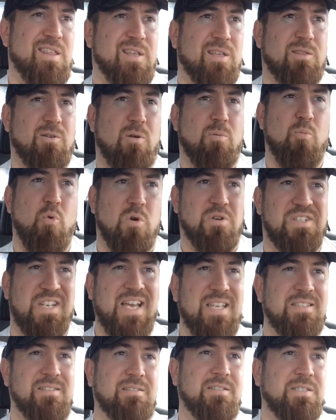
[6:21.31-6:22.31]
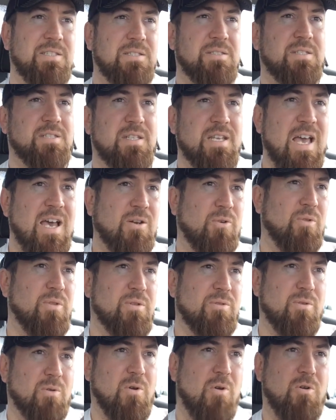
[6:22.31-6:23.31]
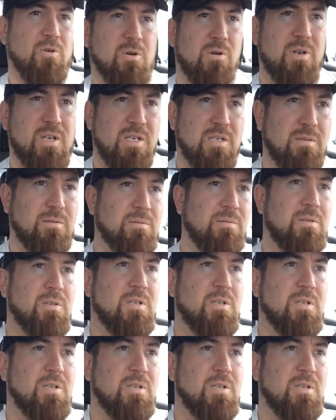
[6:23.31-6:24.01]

think there are more Teslas in Seattle than there are in